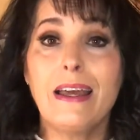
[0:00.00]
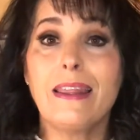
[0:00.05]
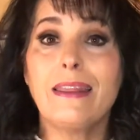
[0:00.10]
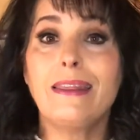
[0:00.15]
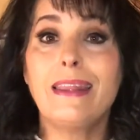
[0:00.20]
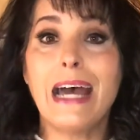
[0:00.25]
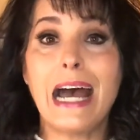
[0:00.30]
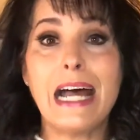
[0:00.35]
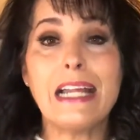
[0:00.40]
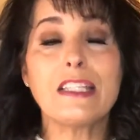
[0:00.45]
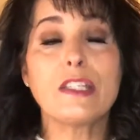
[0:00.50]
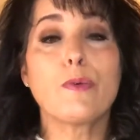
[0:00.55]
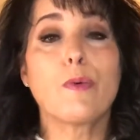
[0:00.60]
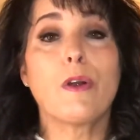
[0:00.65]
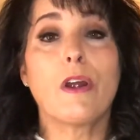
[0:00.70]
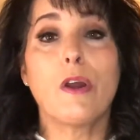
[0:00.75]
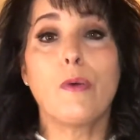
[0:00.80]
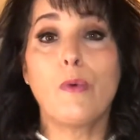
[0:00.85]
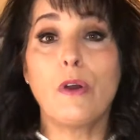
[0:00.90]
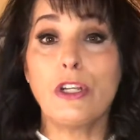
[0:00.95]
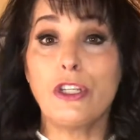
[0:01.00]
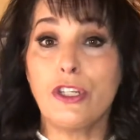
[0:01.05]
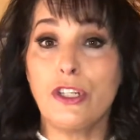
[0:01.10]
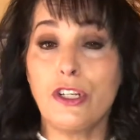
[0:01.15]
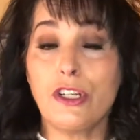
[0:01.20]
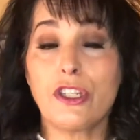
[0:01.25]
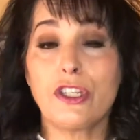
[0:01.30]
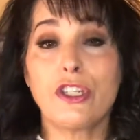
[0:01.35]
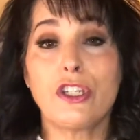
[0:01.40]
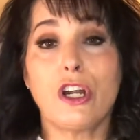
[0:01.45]
that's where I want you
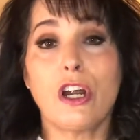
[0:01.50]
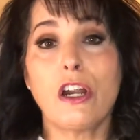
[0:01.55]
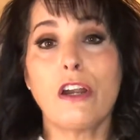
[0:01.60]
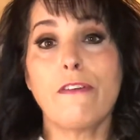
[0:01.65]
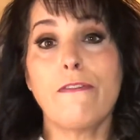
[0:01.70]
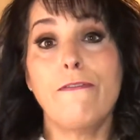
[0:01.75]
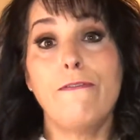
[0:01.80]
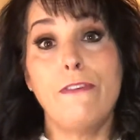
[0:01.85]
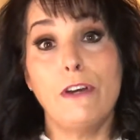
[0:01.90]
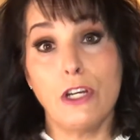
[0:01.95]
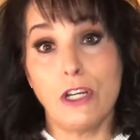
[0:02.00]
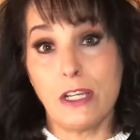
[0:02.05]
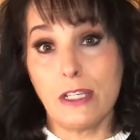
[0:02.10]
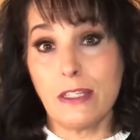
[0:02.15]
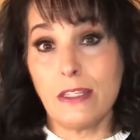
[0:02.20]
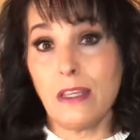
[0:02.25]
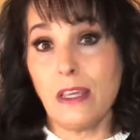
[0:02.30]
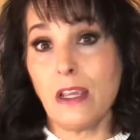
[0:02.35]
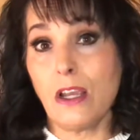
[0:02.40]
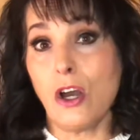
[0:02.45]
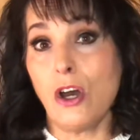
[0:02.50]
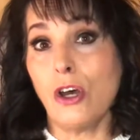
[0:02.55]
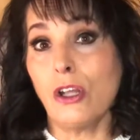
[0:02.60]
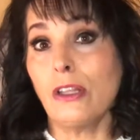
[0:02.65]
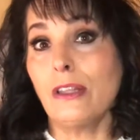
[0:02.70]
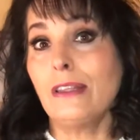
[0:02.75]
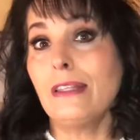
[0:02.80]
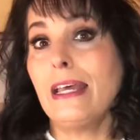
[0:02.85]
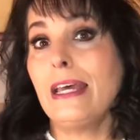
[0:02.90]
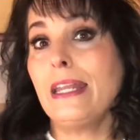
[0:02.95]
to start focusing
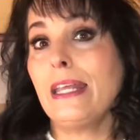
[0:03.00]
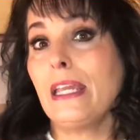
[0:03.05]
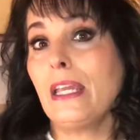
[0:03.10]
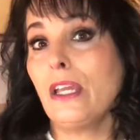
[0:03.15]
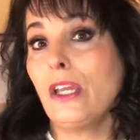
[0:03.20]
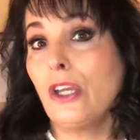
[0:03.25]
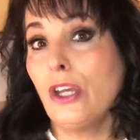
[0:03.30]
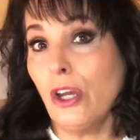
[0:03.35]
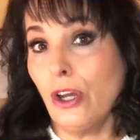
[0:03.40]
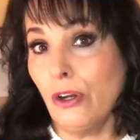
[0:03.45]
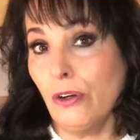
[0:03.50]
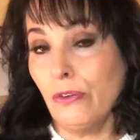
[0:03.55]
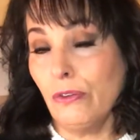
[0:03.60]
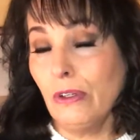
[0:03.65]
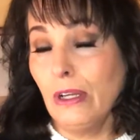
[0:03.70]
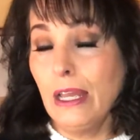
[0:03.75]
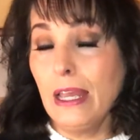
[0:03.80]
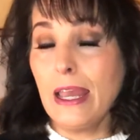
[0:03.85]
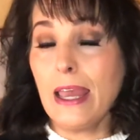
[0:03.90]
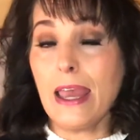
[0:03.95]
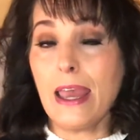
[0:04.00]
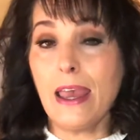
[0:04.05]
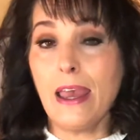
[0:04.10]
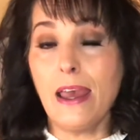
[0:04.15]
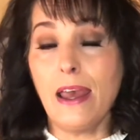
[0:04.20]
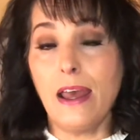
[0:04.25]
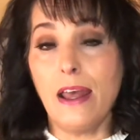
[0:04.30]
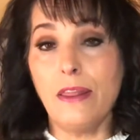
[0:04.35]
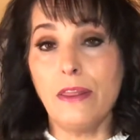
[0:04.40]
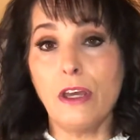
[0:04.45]
on letting go.
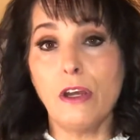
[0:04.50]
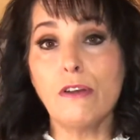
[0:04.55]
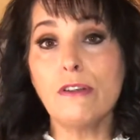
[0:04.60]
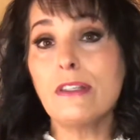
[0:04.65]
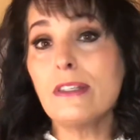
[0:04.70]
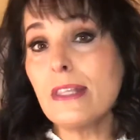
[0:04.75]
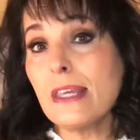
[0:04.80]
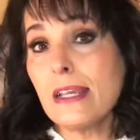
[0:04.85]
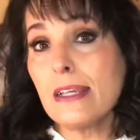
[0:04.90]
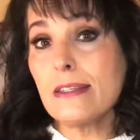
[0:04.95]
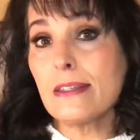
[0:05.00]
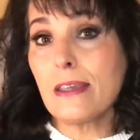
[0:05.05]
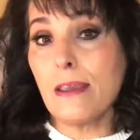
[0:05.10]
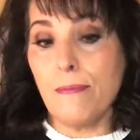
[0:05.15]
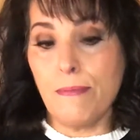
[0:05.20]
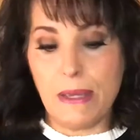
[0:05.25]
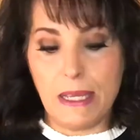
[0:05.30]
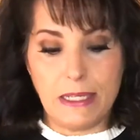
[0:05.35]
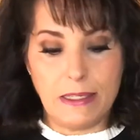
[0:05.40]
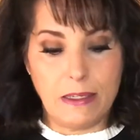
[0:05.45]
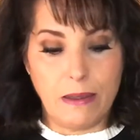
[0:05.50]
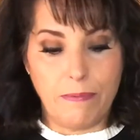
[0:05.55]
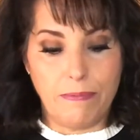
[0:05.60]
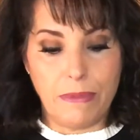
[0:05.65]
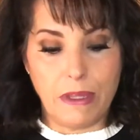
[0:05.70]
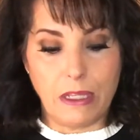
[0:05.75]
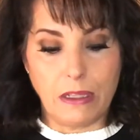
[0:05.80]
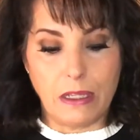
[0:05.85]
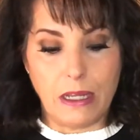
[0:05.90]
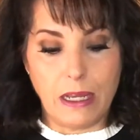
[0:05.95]
And those things can be
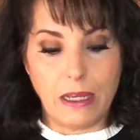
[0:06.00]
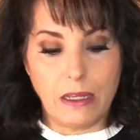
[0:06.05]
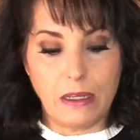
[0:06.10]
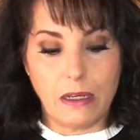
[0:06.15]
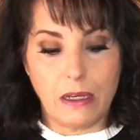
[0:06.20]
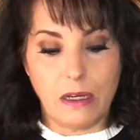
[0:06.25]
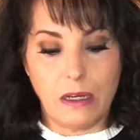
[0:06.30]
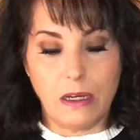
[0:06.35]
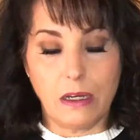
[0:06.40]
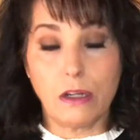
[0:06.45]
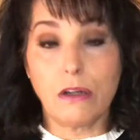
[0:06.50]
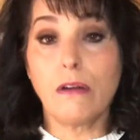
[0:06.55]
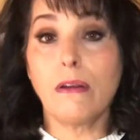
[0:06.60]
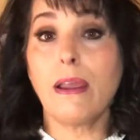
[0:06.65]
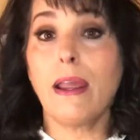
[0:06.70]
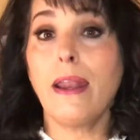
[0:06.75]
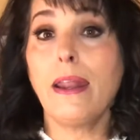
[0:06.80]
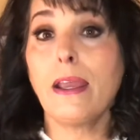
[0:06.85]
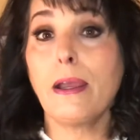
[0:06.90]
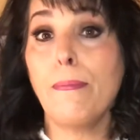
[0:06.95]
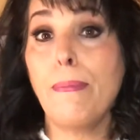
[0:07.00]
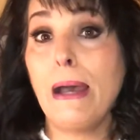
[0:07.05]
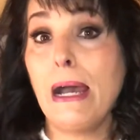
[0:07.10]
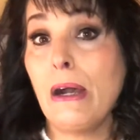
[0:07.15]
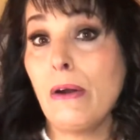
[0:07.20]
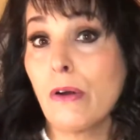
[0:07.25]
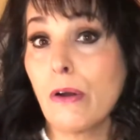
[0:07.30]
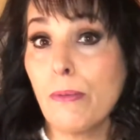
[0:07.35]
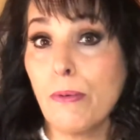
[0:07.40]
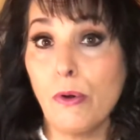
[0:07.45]
something like creating a
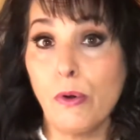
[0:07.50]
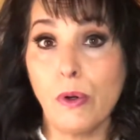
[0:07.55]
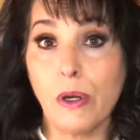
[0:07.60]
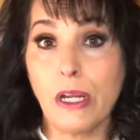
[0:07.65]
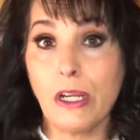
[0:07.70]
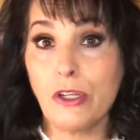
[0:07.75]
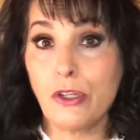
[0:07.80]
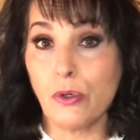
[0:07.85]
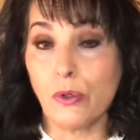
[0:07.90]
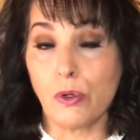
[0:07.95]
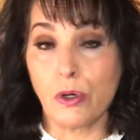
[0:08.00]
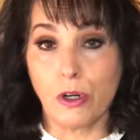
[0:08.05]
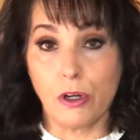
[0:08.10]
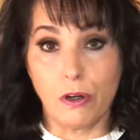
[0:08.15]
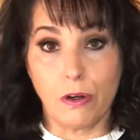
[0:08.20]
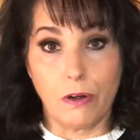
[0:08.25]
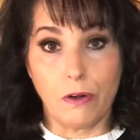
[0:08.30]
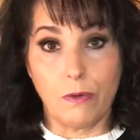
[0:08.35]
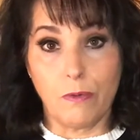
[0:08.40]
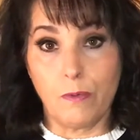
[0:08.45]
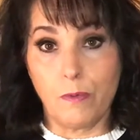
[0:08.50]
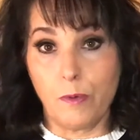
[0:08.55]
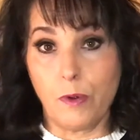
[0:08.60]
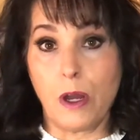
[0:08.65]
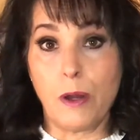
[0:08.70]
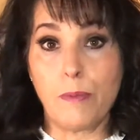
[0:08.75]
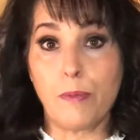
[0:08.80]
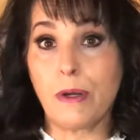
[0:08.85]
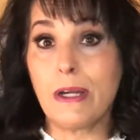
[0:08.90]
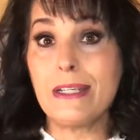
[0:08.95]
PowerPoint or
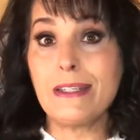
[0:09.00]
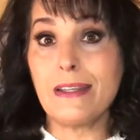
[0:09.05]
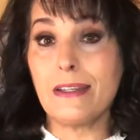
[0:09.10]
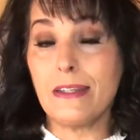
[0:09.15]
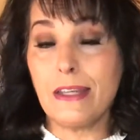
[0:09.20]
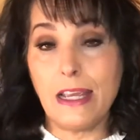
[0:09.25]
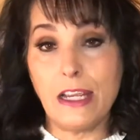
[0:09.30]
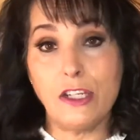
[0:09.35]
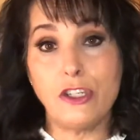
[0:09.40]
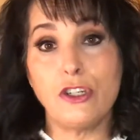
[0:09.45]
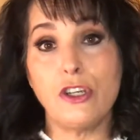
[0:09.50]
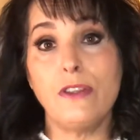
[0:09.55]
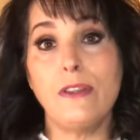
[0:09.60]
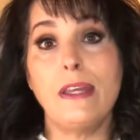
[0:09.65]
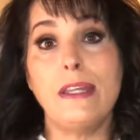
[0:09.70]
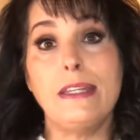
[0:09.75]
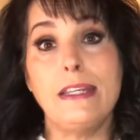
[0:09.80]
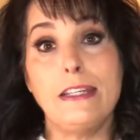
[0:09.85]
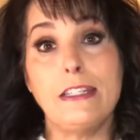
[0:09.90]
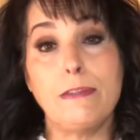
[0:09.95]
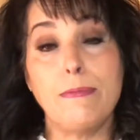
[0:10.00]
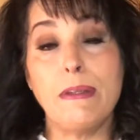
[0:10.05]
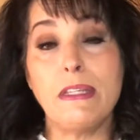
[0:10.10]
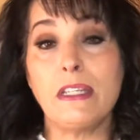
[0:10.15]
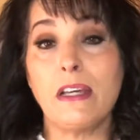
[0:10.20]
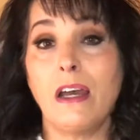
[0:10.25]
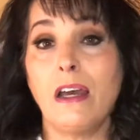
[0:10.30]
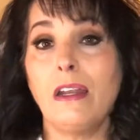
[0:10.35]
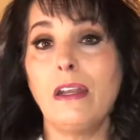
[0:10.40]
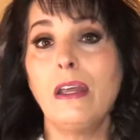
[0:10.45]
a presentation that needs to be
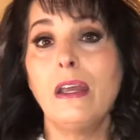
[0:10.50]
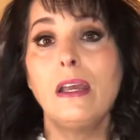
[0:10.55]
done.